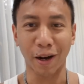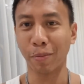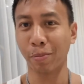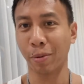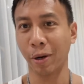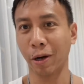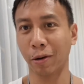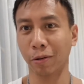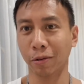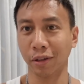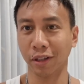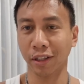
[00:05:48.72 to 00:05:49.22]

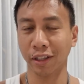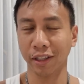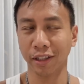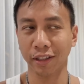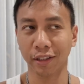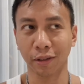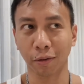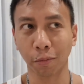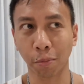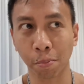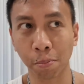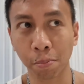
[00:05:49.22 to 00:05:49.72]
Apparently,
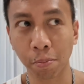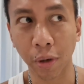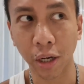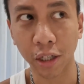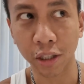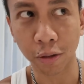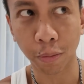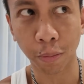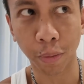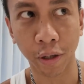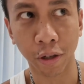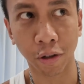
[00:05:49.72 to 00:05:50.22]
it's
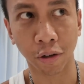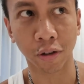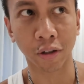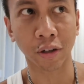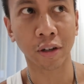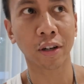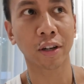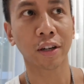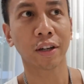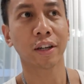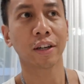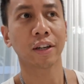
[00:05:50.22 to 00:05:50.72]
much
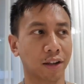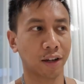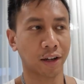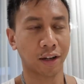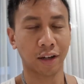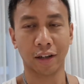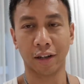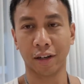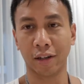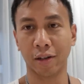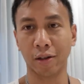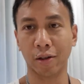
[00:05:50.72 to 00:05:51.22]
bigger
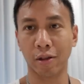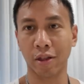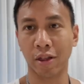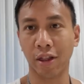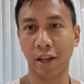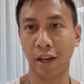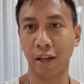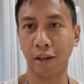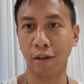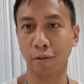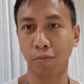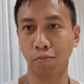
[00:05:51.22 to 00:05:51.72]
uh,
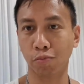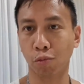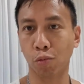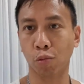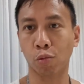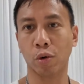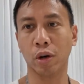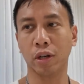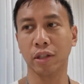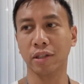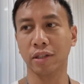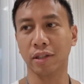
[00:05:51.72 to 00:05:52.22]
than
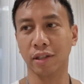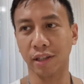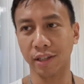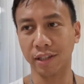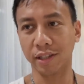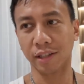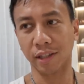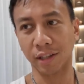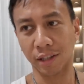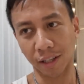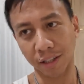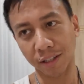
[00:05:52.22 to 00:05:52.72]
what's the,
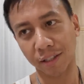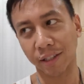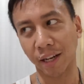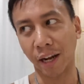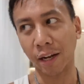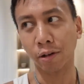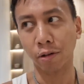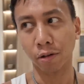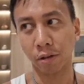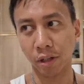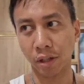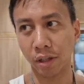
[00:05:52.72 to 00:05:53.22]
the
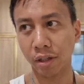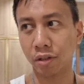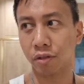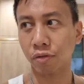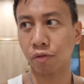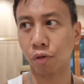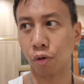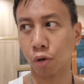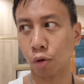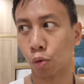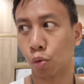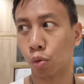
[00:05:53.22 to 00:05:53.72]
standard is
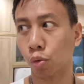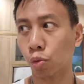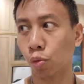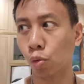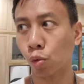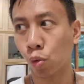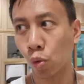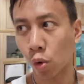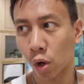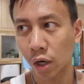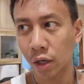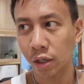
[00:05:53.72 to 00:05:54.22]
for
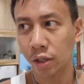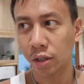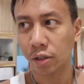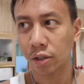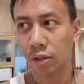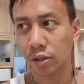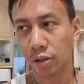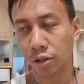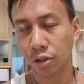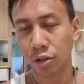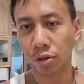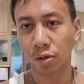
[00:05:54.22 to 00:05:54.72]

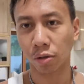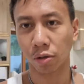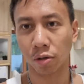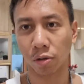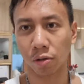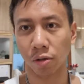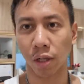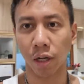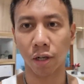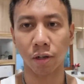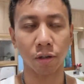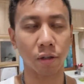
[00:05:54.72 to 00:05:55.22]
one sugar
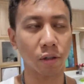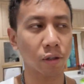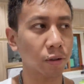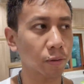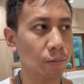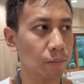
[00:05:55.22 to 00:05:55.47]
glider